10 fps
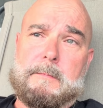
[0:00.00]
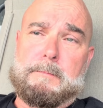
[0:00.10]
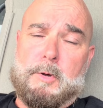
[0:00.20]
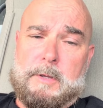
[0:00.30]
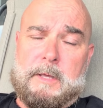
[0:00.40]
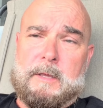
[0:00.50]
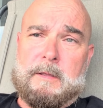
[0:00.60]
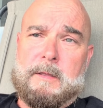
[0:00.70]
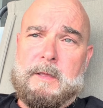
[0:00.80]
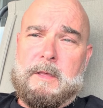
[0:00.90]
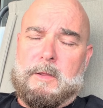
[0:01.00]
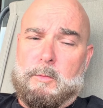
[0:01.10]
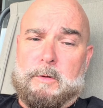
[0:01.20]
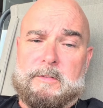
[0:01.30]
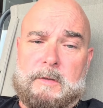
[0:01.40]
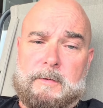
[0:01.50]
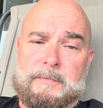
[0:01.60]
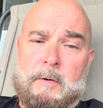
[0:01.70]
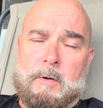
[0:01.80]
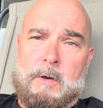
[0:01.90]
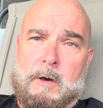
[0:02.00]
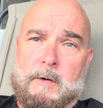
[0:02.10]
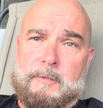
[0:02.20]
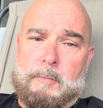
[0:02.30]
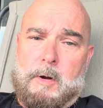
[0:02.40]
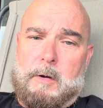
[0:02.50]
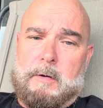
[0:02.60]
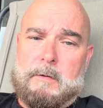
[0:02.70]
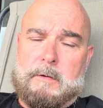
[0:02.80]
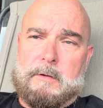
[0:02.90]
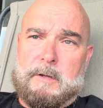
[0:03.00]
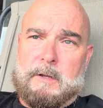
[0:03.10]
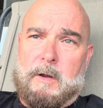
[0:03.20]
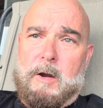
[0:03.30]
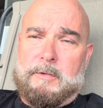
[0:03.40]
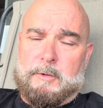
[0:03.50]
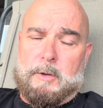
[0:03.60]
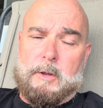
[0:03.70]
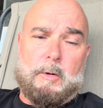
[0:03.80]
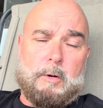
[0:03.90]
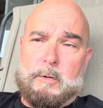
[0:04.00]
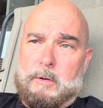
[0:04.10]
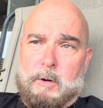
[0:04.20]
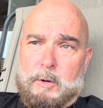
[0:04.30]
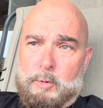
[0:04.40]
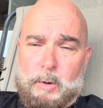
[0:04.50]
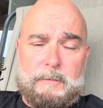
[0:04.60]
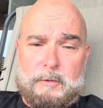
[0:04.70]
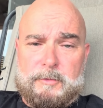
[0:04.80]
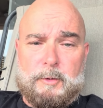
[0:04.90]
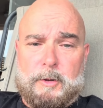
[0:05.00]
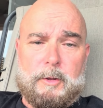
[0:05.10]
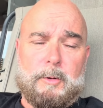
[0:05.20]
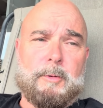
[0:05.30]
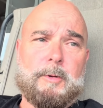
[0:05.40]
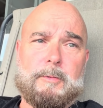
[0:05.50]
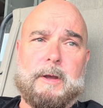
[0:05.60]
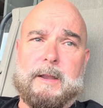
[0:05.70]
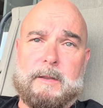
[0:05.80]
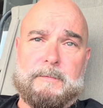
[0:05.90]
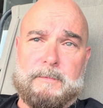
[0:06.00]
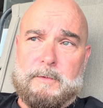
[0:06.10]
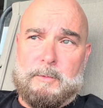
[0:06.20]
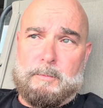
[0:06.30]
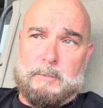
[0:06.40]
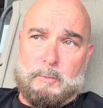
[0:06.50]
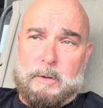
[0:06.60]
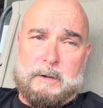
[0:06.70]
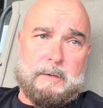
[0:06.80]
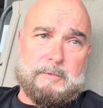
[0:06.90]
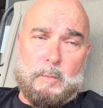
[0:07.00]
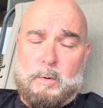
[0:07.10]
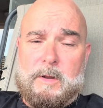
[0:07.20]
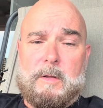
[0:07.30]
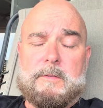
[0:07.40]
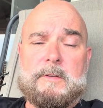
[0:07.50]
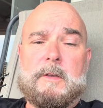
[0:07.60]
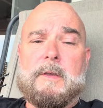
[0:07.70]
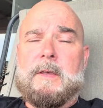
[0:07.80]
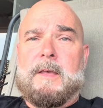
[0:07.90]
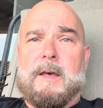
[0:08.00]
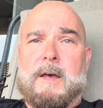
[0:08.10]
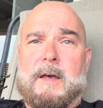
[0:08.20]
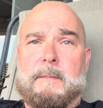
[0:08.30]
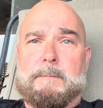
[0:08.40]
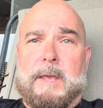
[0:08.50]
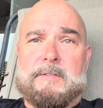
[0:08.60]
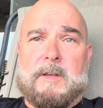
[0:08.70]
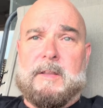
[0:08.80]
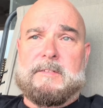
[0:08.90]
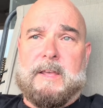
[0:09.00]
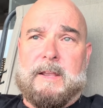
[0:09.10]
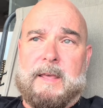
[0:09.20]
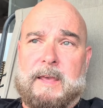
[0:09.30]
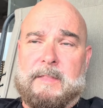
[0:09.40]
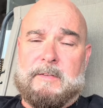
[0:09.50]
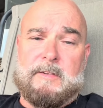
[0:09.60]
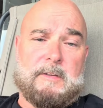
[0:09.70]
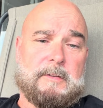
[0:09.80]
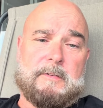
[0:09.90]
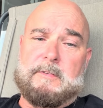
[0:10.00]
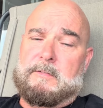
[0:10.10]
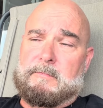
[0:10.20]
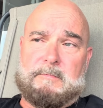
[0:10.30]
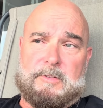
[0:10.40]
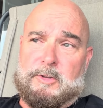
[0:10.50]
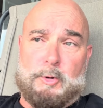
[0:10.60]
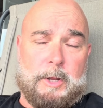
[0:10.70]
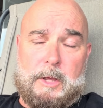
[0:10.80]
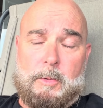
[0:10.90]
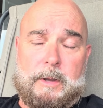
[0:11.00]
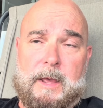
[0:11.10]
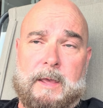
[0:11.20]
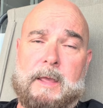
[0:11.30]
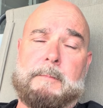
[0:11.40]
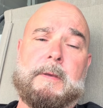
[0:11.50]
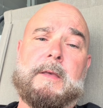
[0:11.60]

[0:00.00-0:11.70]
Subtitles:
booking, you'll receive a phone call from our studio or whoever's studio, right, if you're running it somewhere else, basically saying, hey, this is studio name,